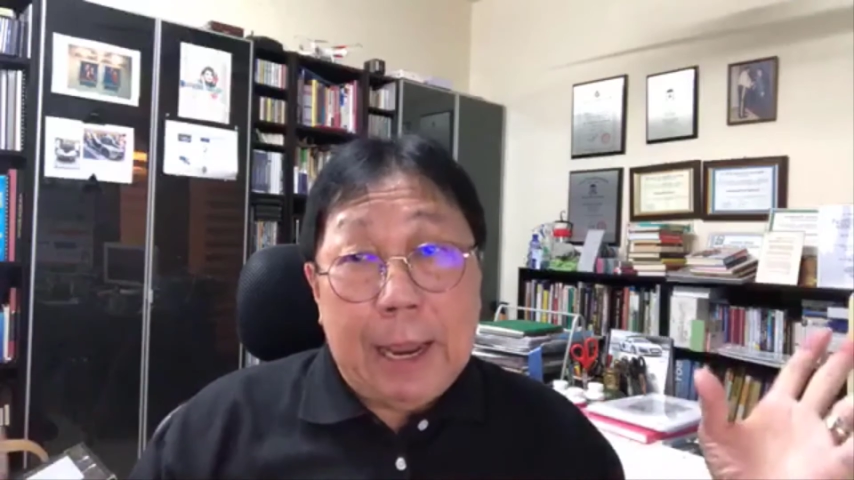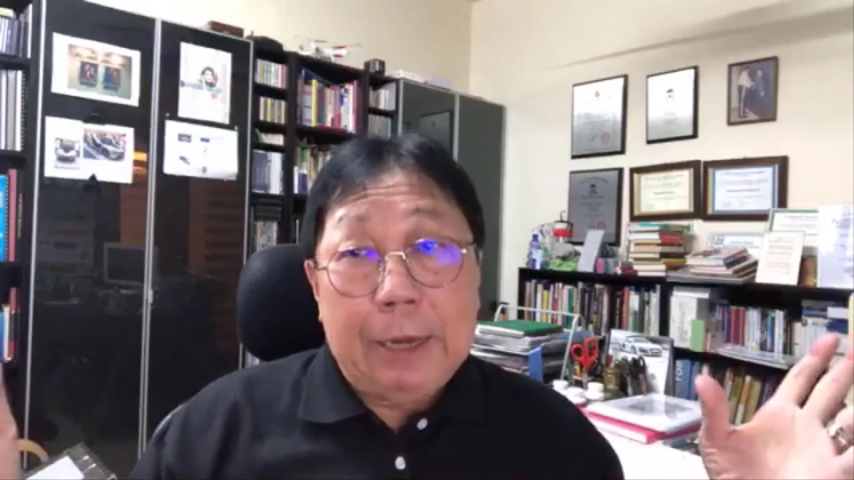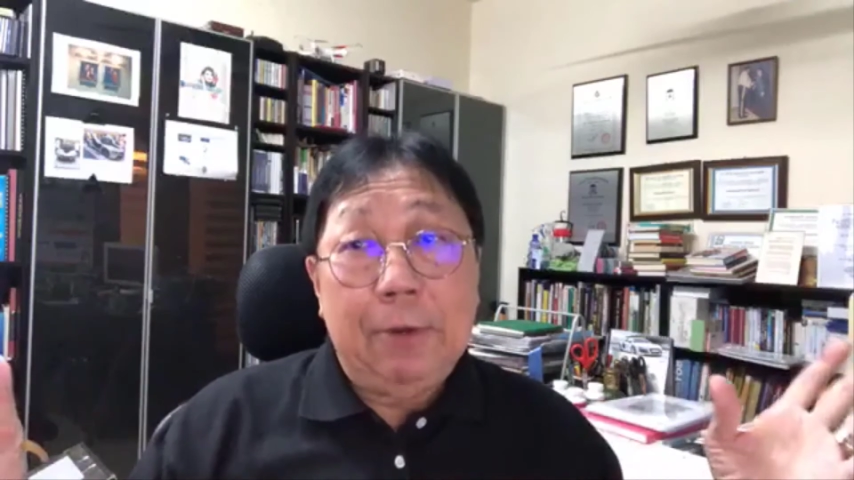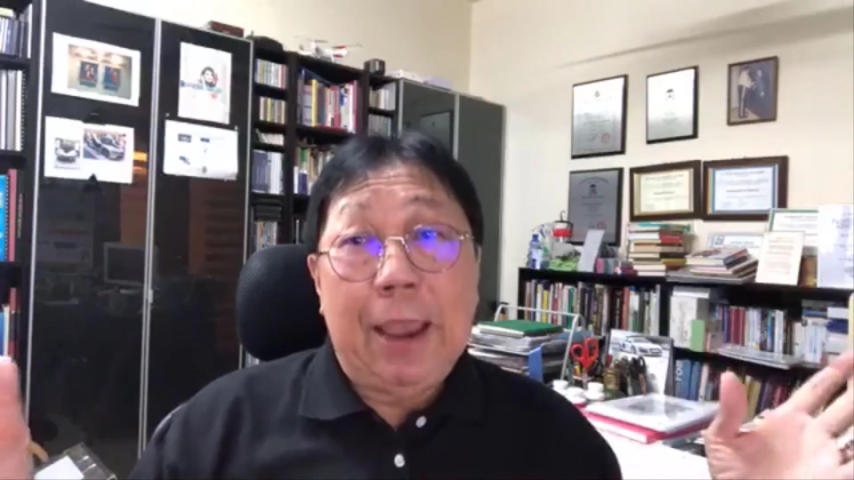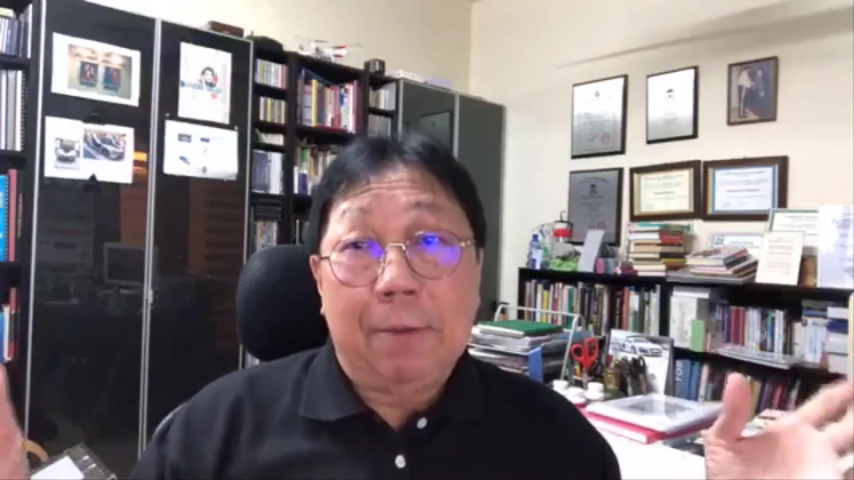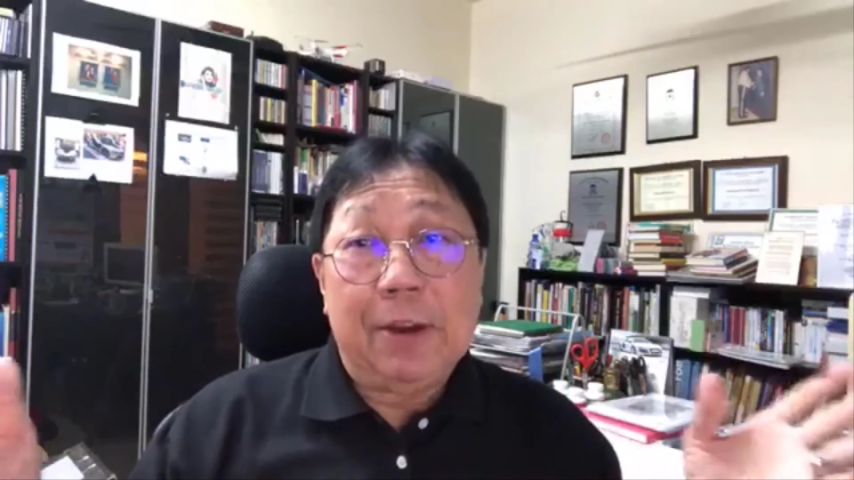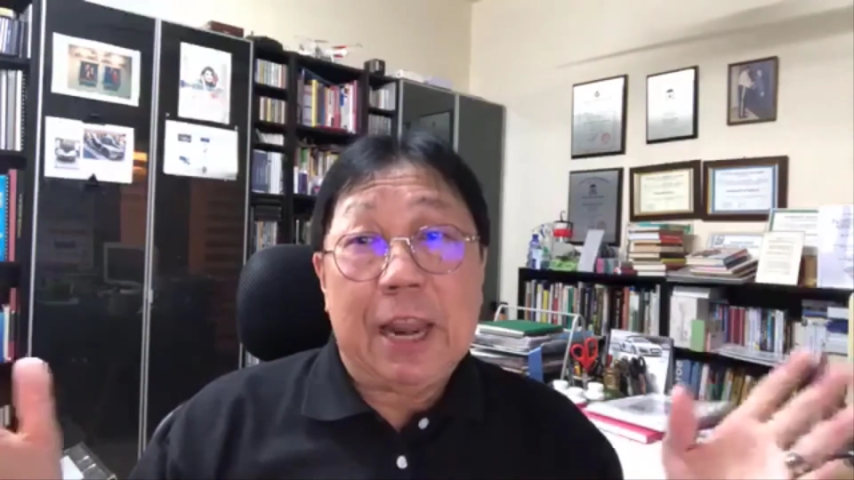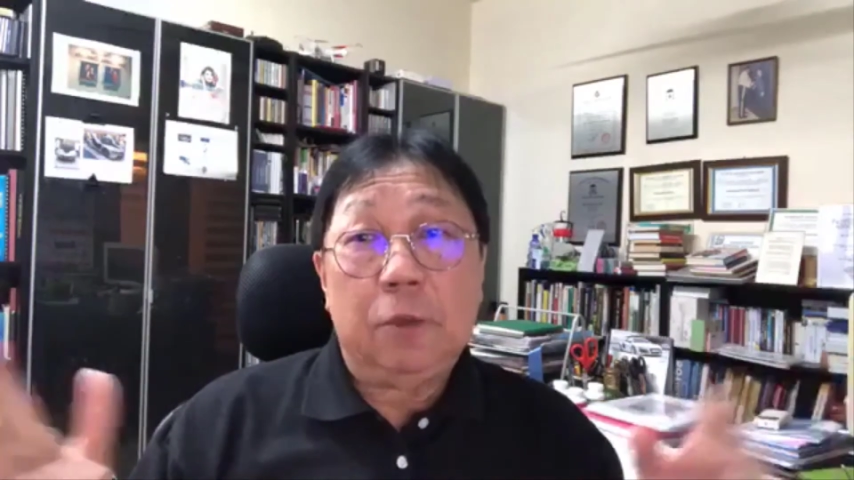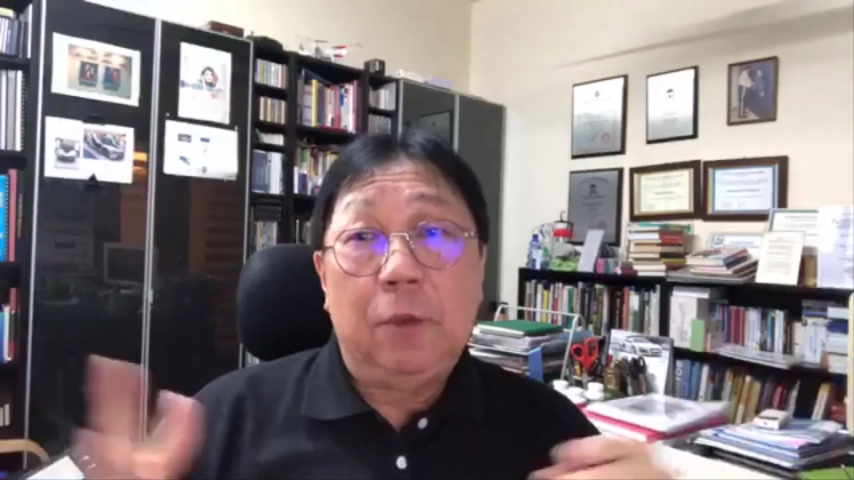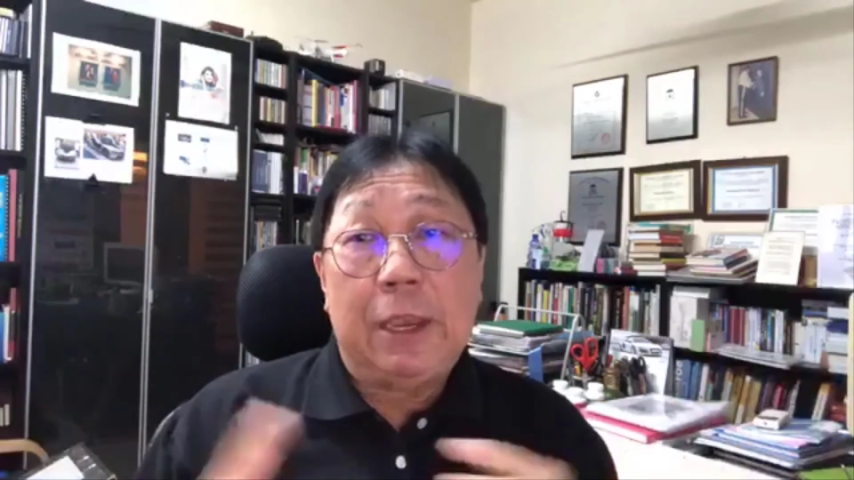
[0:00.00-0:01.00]
anyway, have a
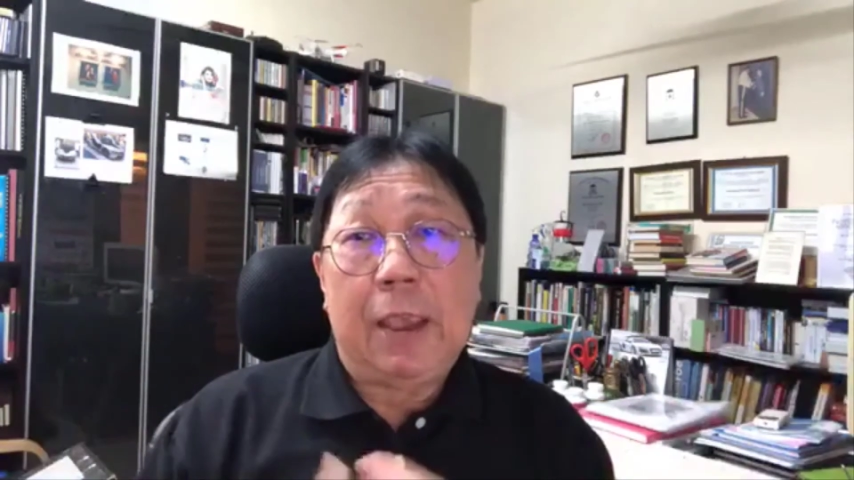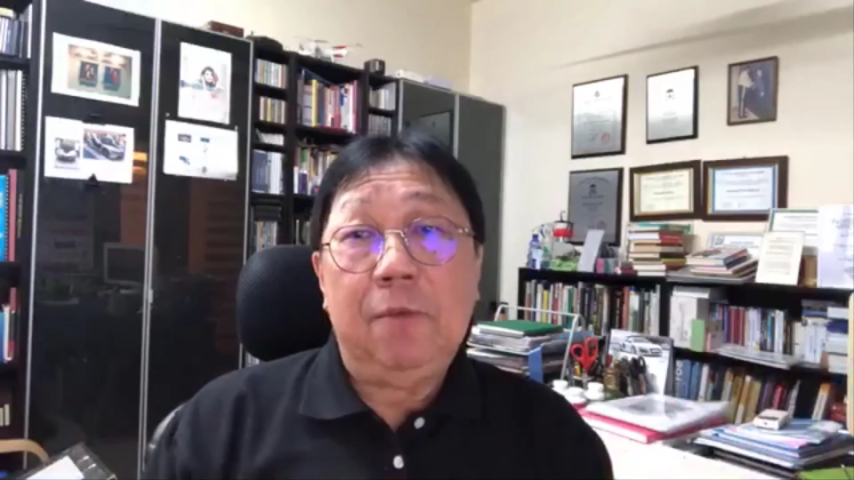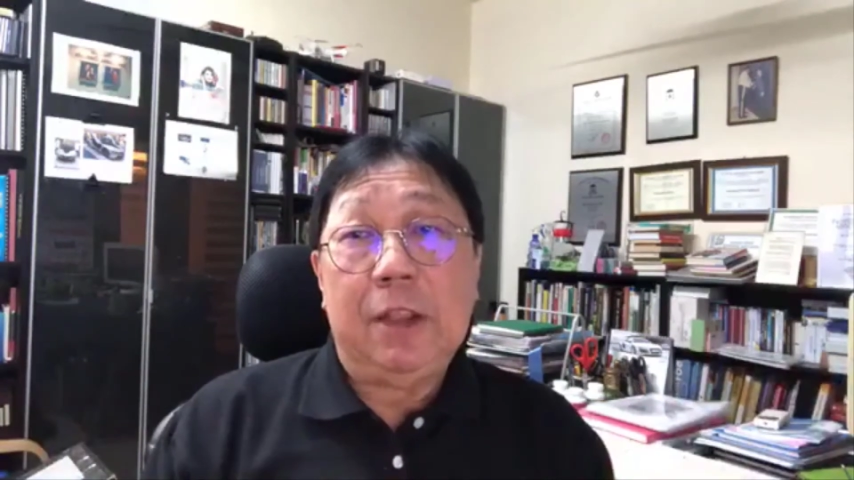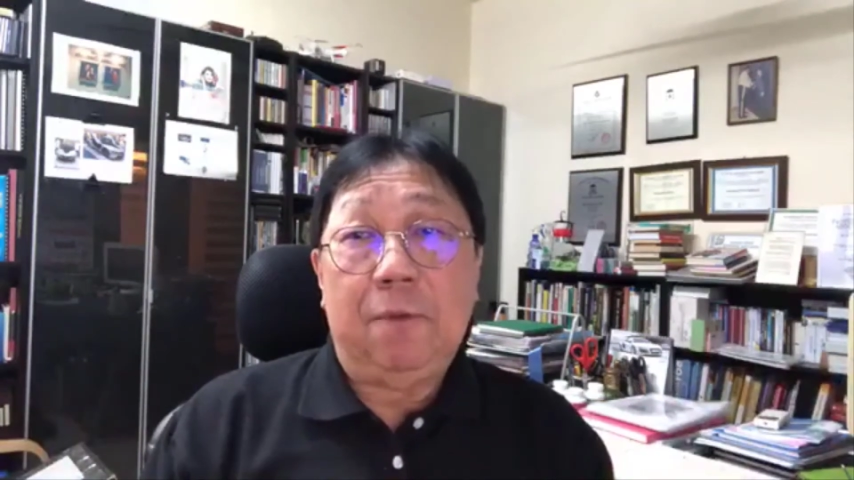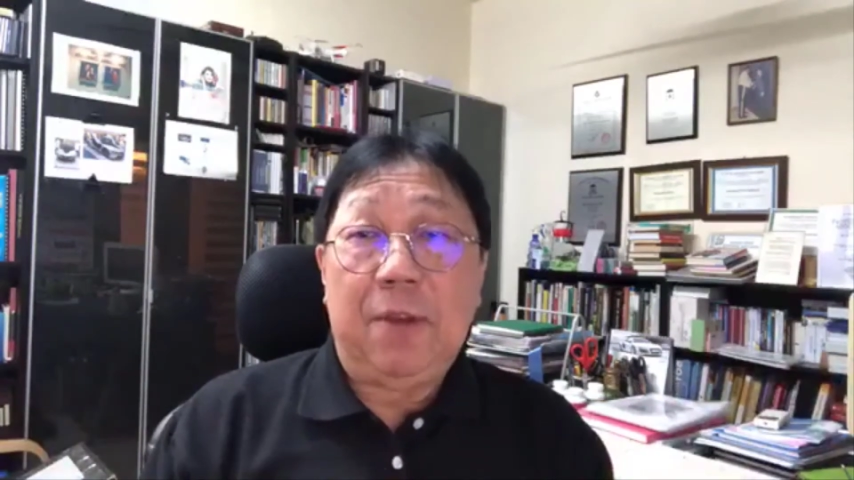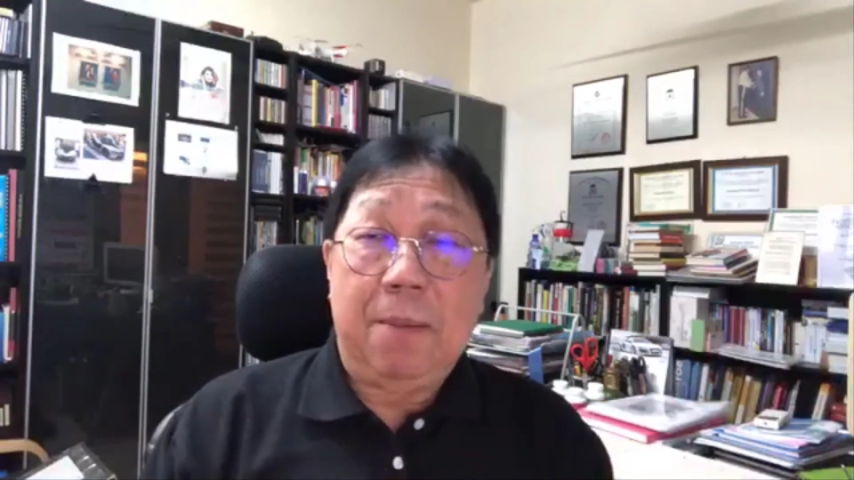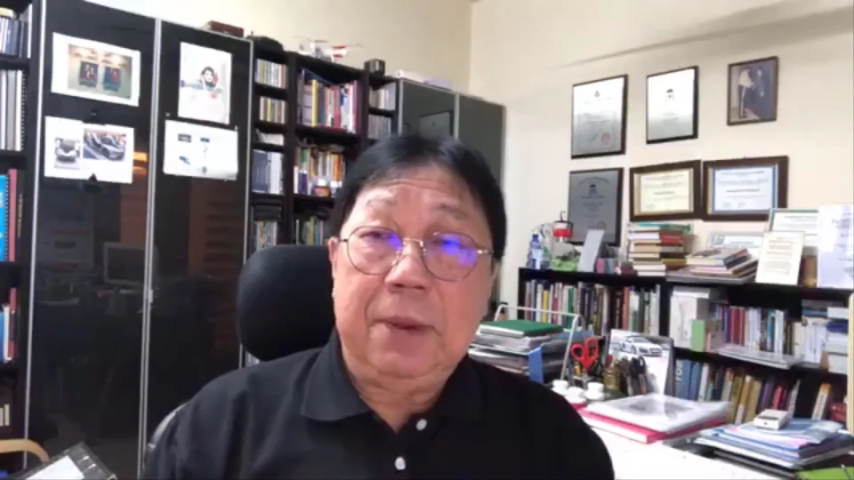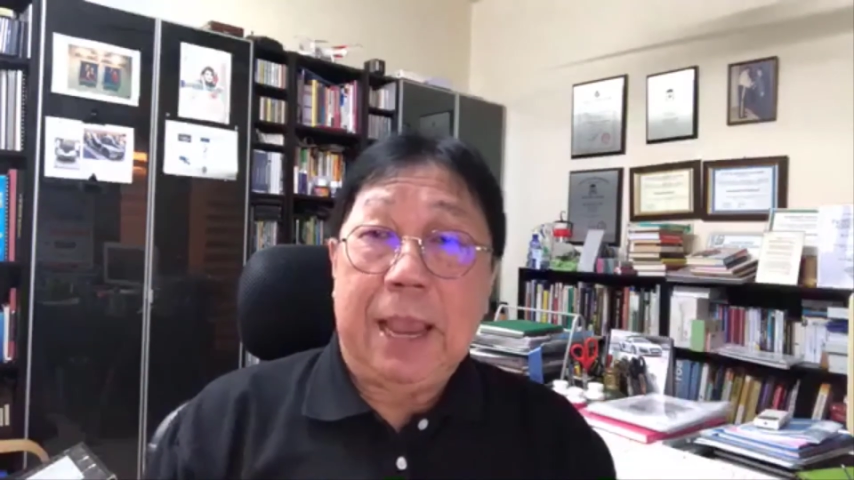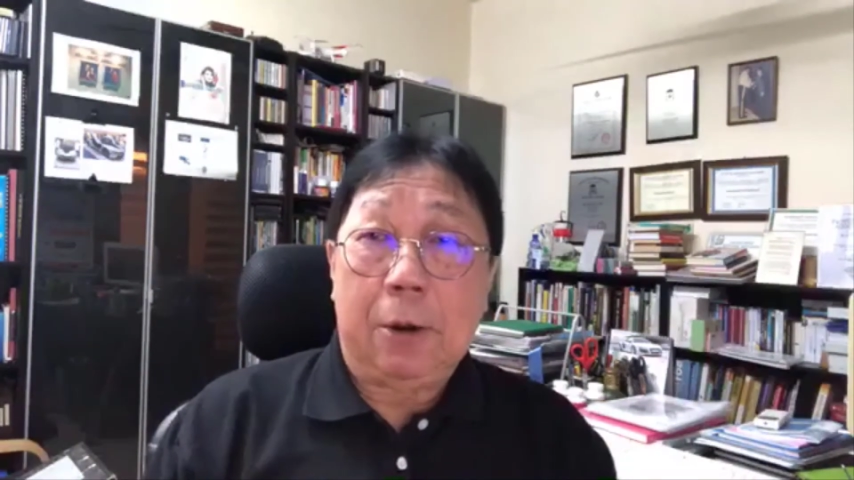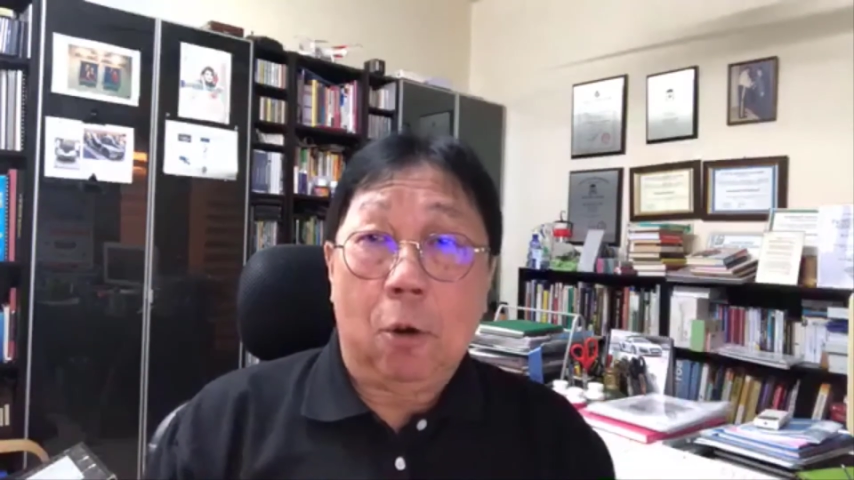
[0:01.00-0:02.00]
nice weekend with the
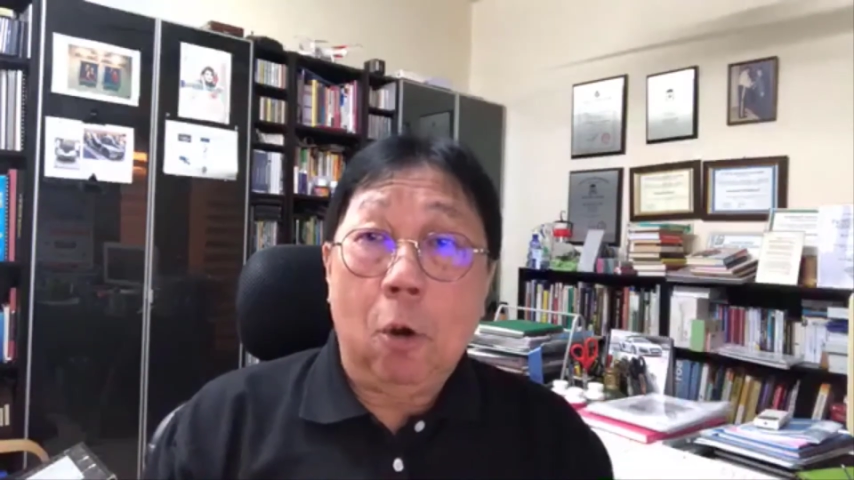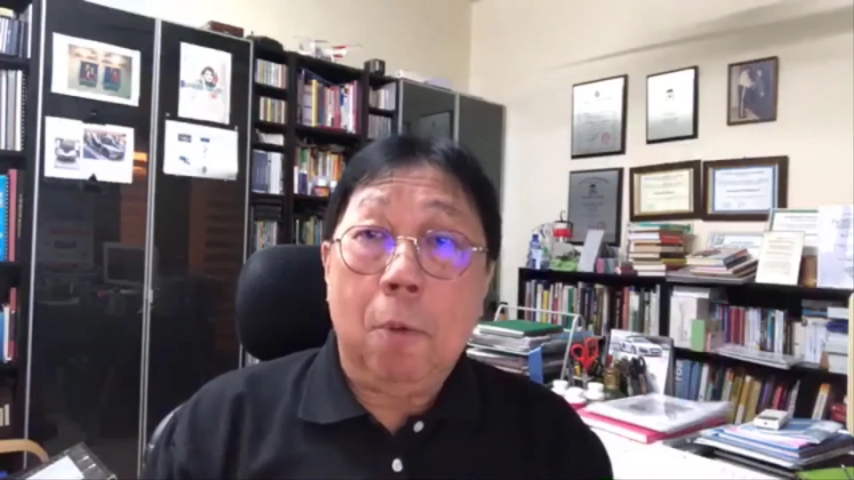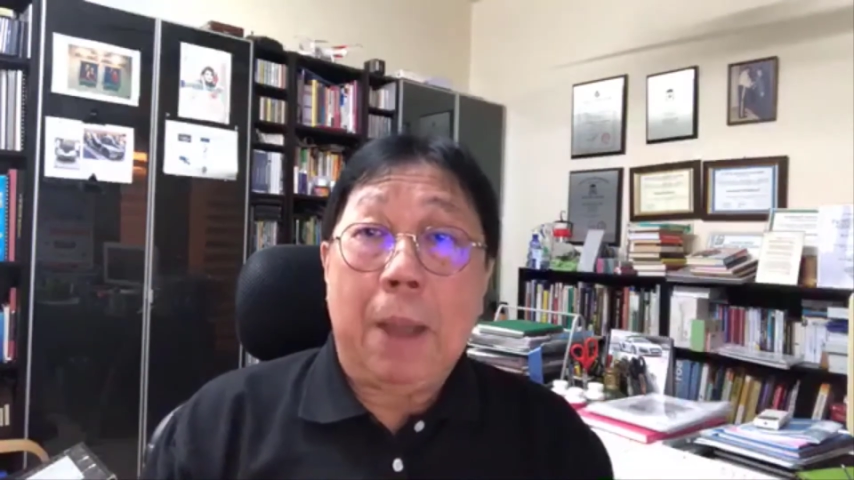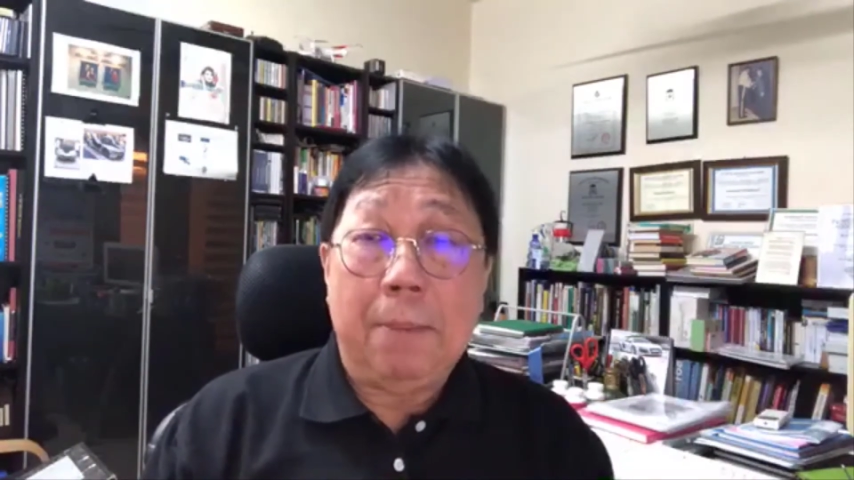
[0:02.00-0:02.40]
family at home.